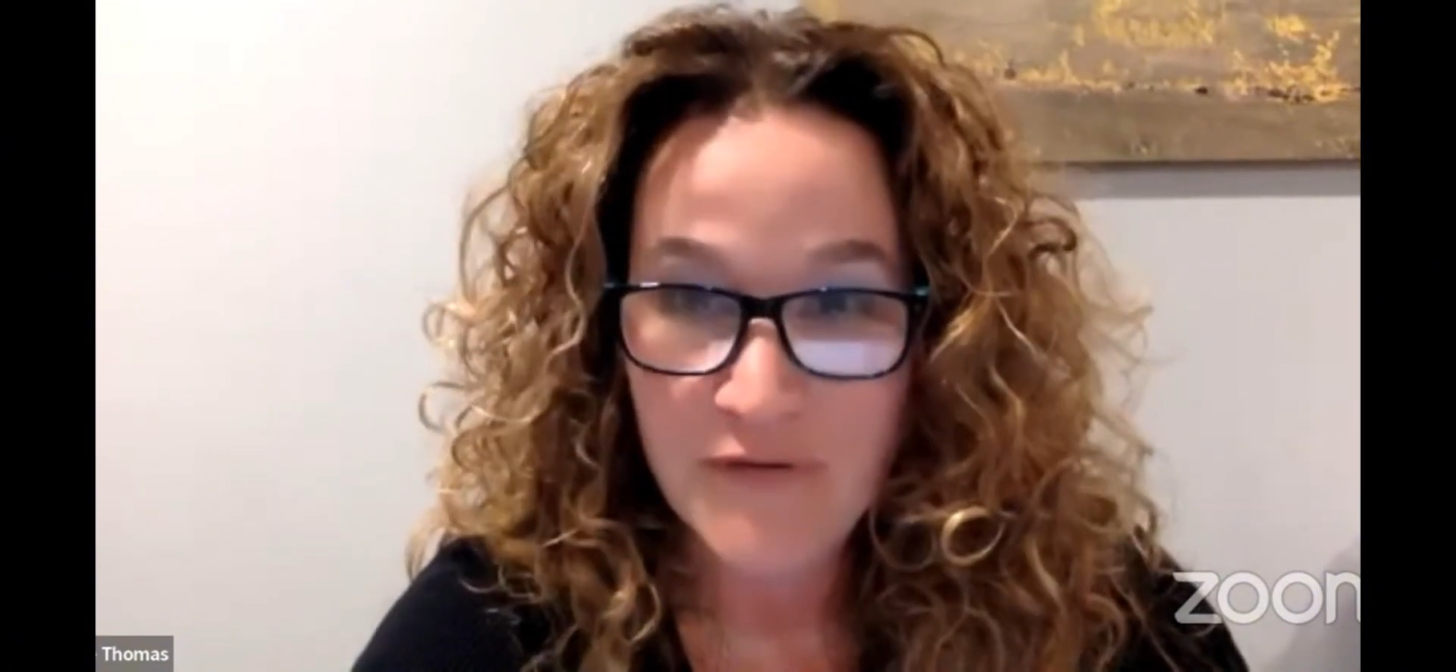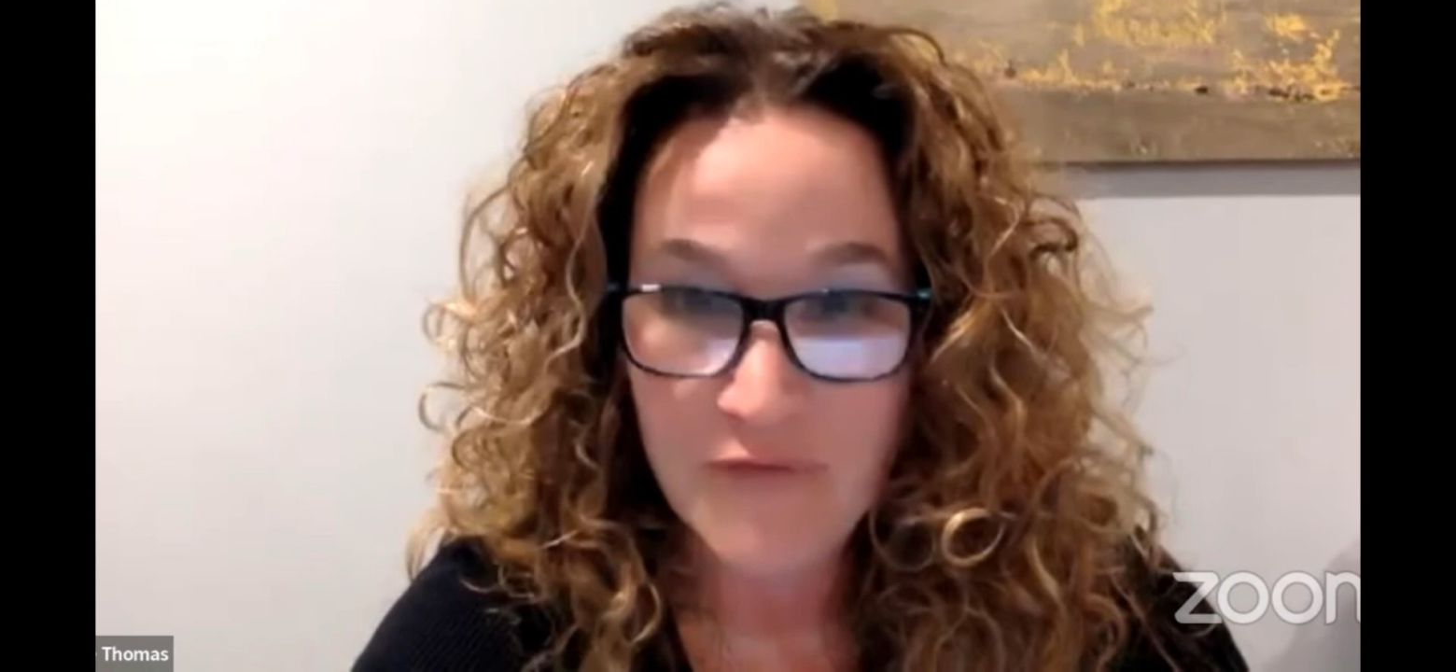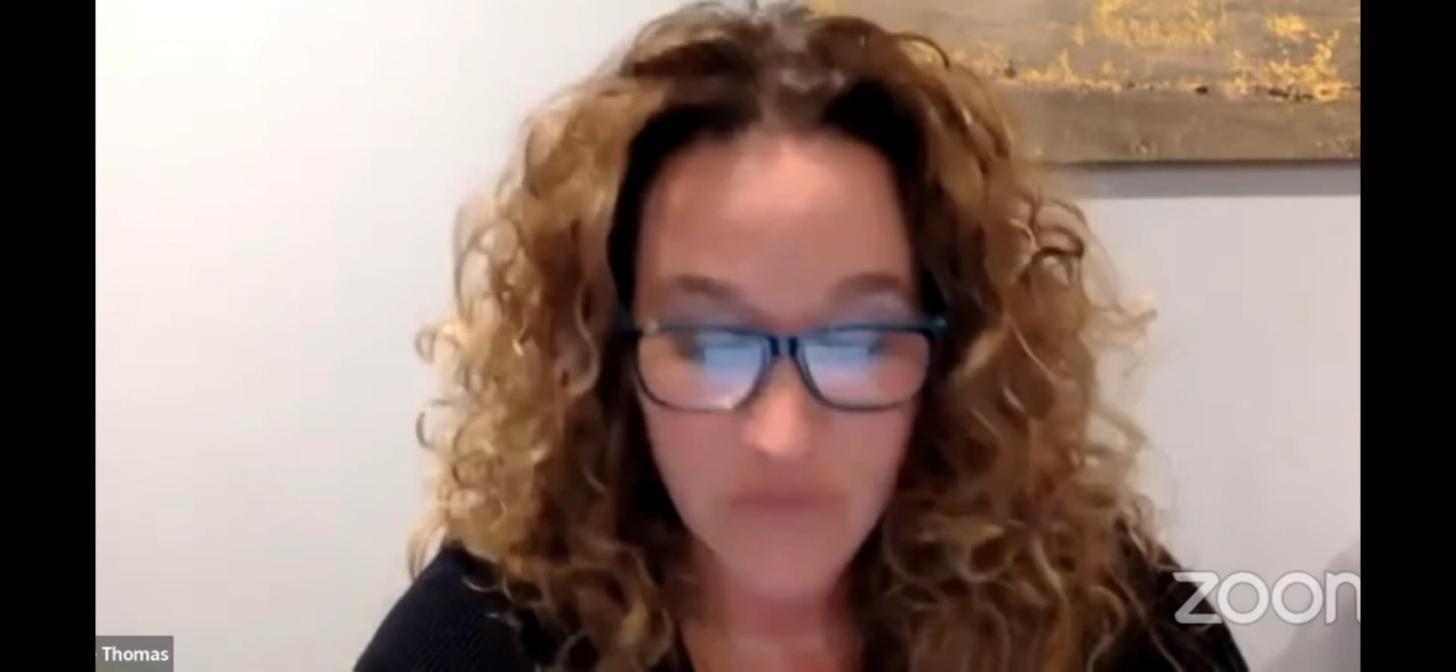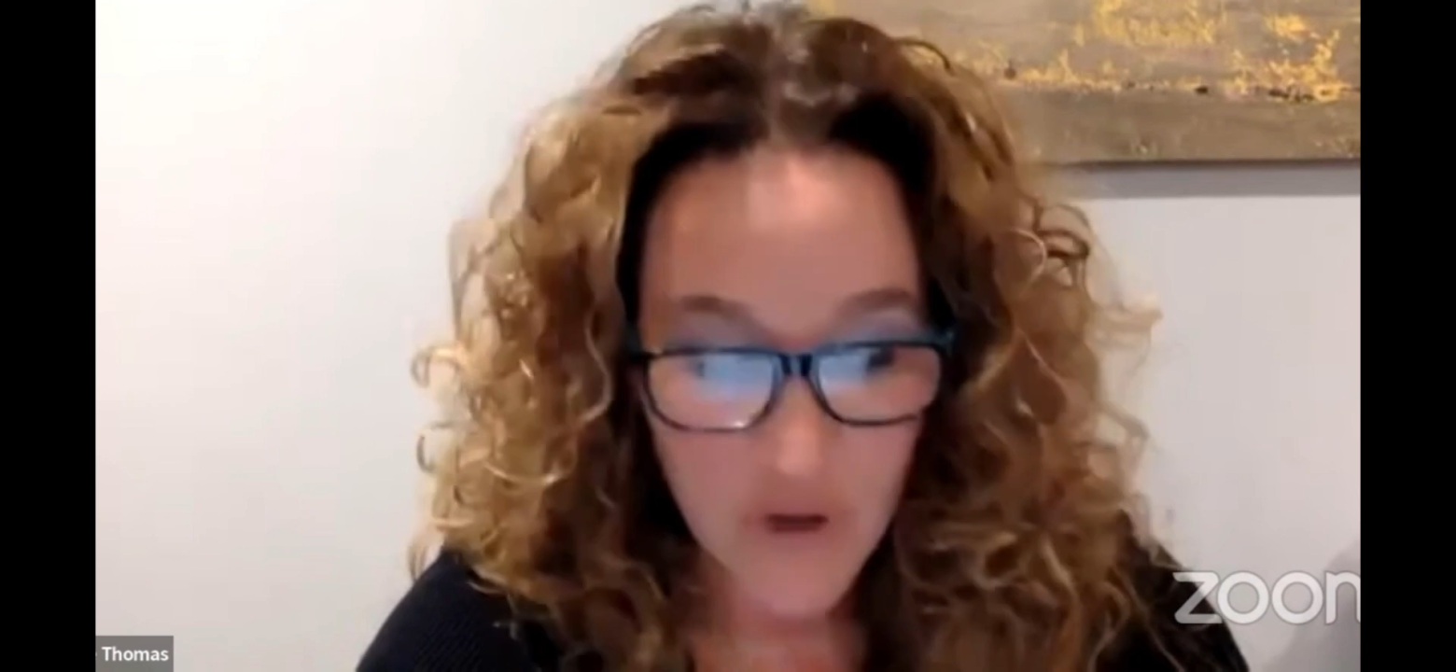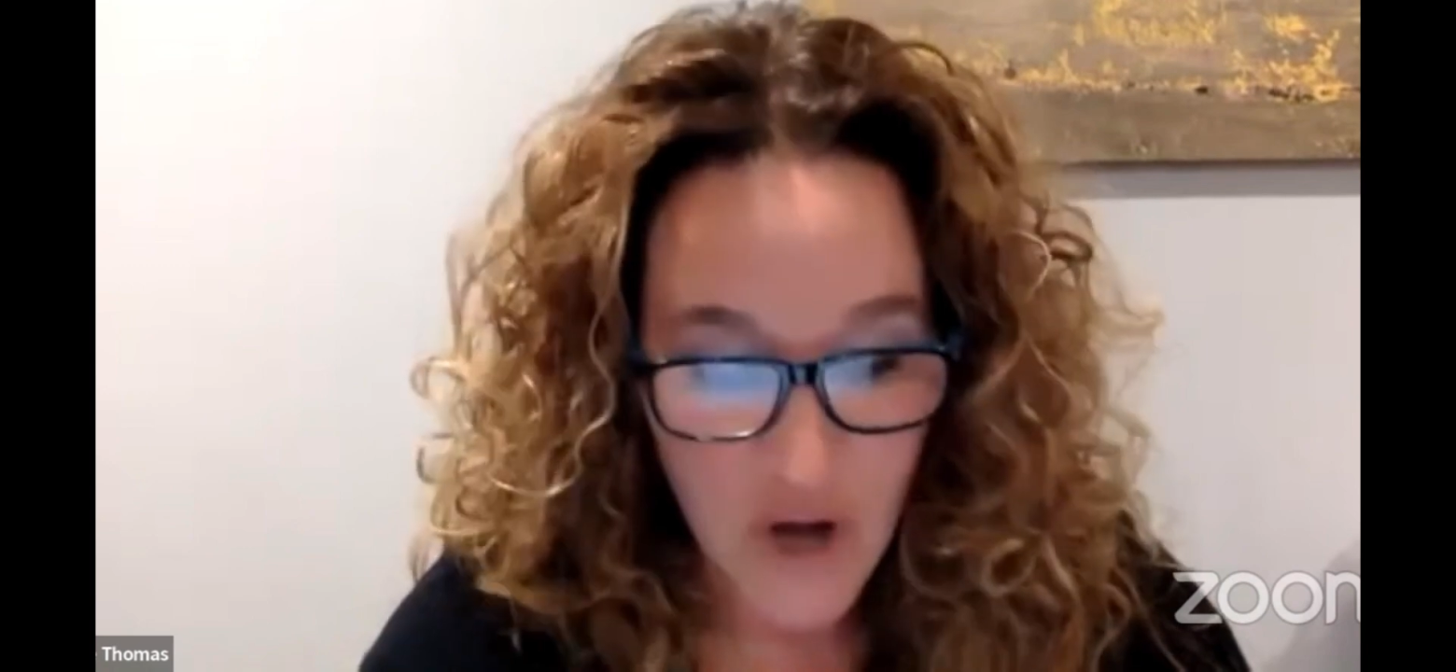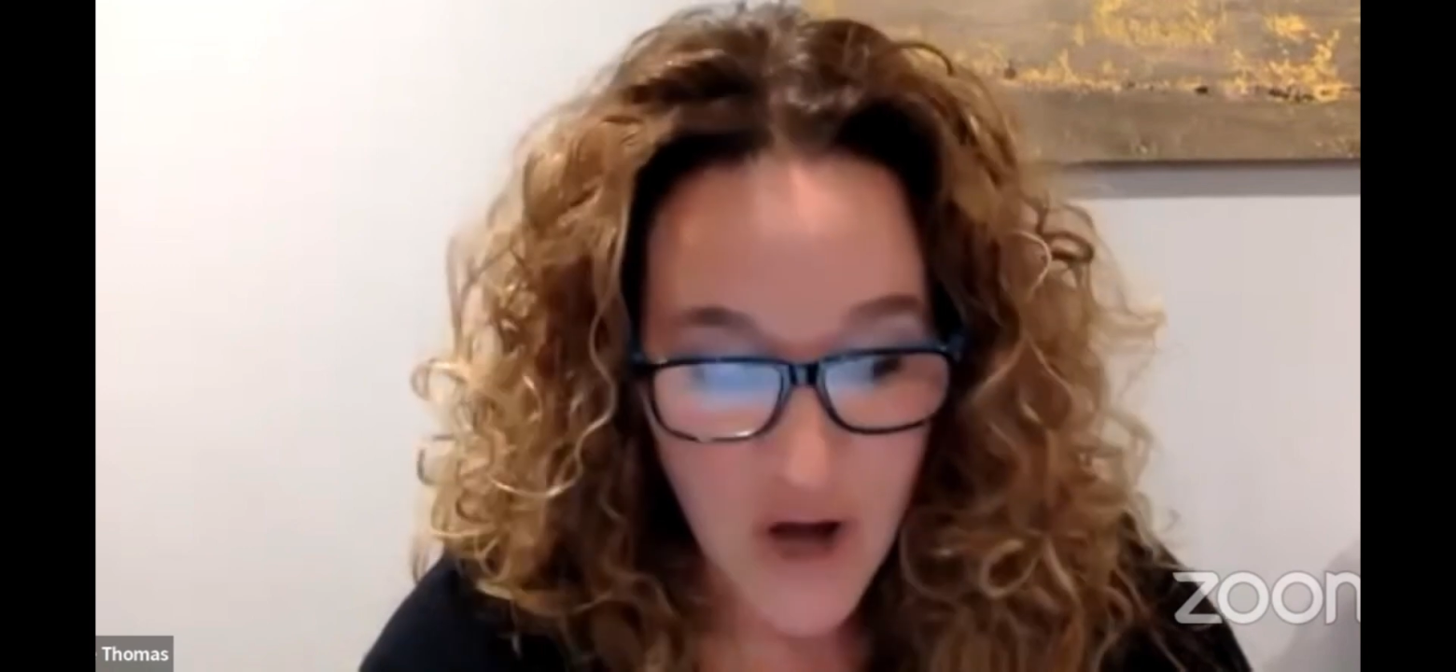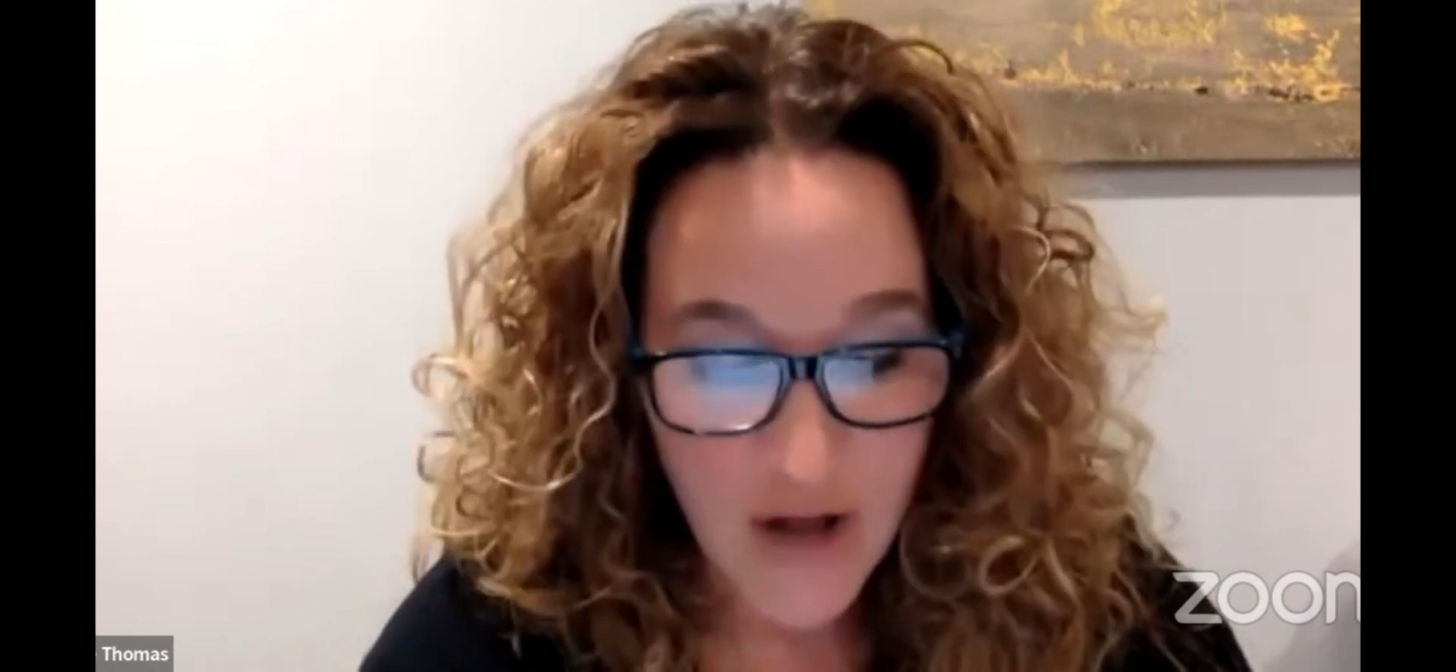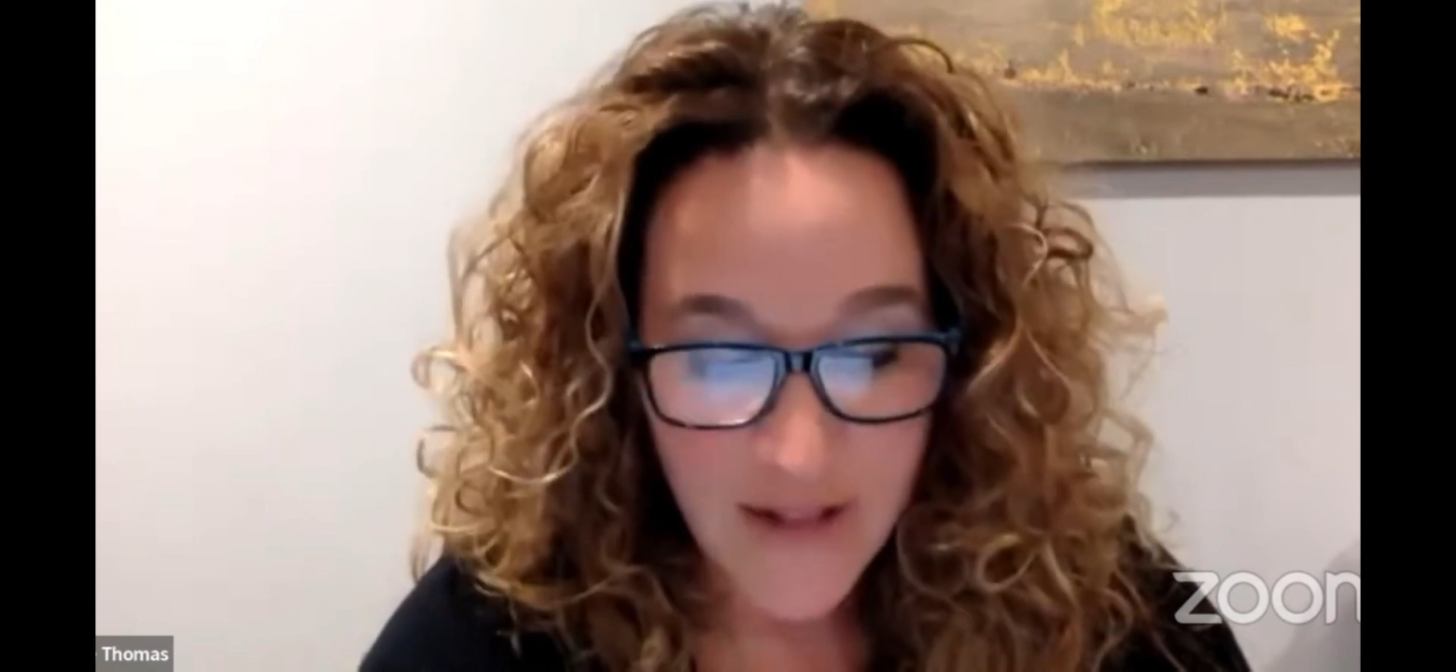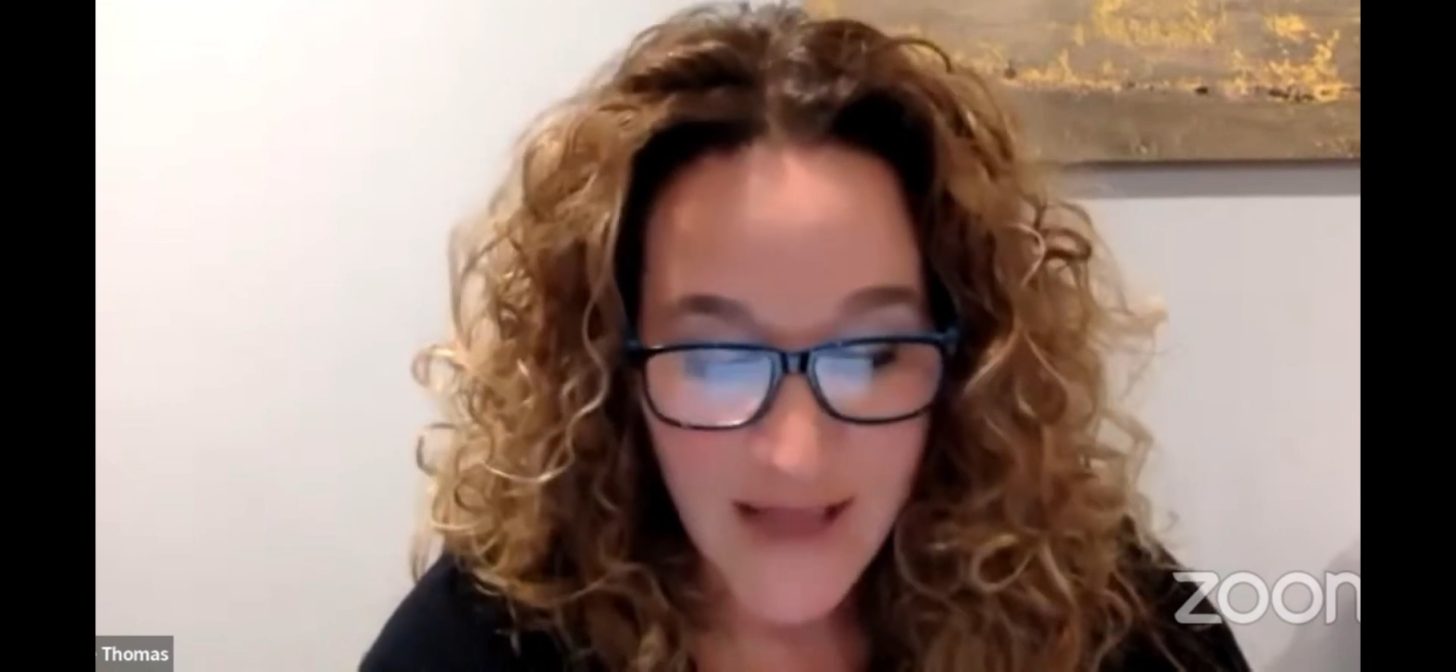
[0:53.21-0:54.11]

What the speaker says: if you recall,